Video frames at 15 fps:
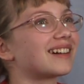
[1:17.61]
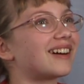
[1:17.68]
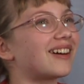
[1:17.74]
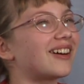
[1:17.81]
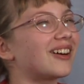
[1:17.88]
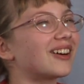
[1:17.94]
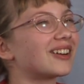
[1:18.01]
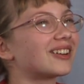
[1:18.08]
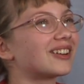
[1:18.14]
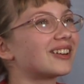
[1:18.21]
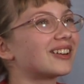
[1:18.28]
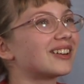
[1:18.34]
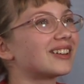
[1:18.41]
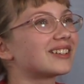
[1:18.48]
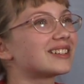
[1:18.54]

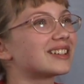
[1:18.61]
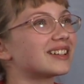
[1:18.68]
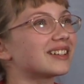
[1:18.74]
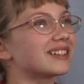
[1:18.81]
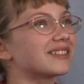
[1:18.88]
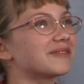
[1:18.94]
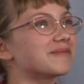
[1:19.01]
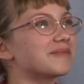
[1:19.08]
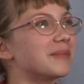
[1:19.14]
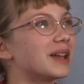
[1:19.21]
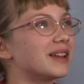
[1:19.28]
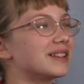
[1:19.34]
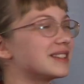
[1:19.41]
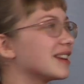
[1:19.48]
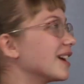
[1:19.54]
harder to
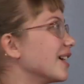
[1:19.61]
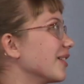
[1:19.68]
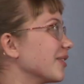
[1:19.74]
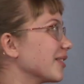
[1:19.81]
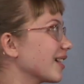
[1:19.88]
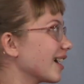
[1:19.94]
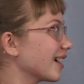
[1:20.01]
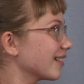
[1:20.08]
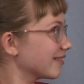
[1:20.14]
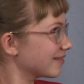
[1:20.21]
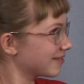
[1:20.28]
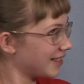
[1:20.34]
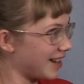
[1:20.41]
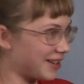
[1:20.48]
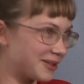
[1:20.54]
maintain that
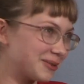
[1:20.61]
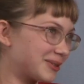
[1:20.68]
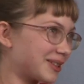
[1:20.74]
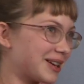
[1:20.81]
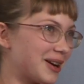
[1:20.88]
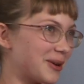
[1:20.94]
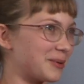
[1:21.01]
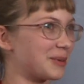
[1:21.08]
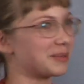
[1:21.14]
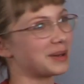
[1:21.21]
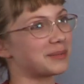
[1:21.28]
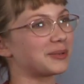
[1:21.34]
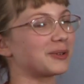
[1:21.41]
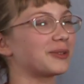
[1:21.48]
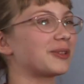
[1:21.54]
I don't care what
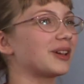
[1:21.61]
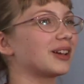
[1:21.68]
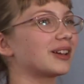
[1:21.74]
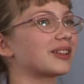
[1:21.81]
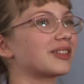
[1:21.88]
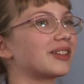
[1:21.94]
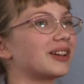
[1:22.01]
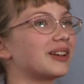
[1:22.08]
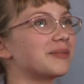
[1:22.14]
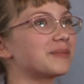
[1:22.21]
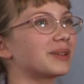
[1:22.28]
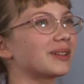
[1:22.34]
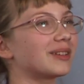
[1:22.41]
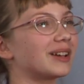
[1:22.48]
people think thing, but